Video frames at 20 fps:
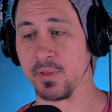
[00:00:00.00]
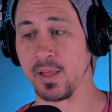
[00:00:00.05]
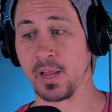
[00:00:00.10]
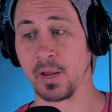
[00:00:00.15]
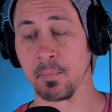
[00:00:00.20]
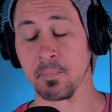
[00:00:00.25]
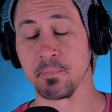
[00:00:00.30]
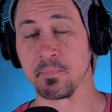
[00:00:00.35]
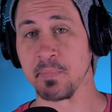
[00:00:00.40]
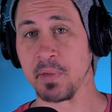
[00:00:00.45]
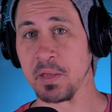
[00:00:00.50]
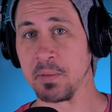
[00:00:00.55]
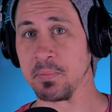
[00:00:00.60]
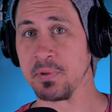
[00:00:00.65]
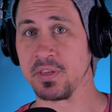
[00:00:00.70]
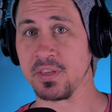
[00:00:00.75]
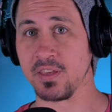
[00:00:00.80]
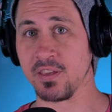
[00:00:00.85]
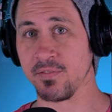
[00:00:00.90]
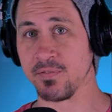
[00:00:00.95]
Like,
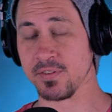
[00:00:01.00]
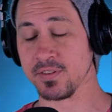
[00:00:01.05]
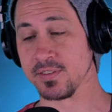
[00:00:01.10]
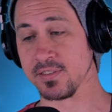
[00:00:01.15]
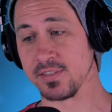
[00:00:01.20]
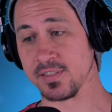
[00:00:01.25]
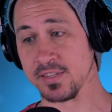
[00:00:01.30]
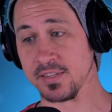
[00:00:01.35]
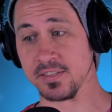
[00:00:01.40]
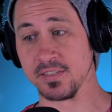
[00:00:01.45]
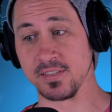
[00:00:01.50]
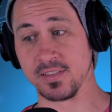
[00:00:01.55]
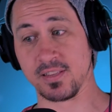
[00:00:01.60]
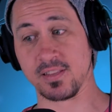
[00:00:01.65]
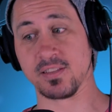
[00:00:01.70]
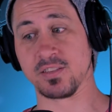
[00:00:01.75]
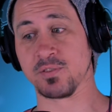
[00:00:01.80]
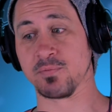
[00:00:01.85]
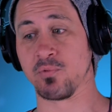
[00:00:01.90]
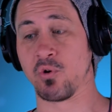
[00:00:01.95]
maybe even since
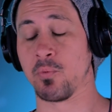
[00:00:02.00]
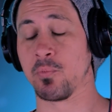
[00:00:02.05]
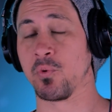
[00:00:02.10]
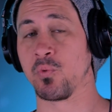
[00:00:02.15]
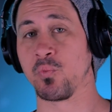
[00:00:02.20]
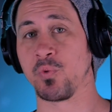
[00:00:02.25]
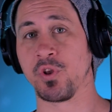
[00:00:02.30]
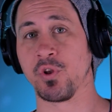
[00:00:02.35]
this moment.